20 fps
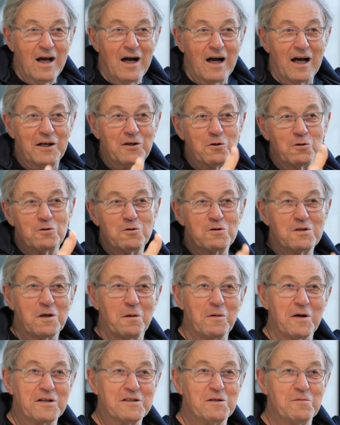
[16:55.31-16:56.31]
I go to some
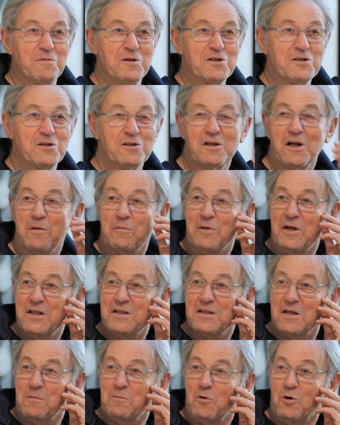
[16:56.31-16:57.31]
exhibition, I meet
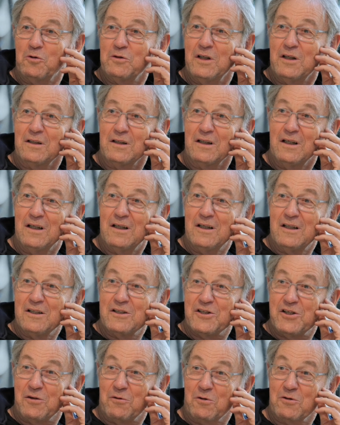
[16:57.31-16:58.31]
some model,
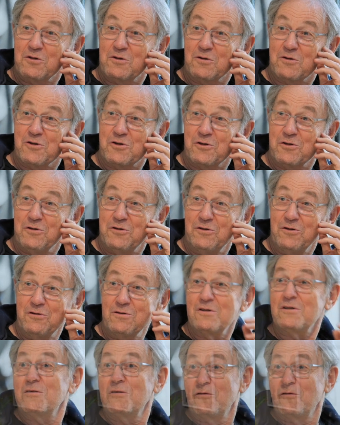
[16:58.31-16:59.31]
she wants to shoot nudes,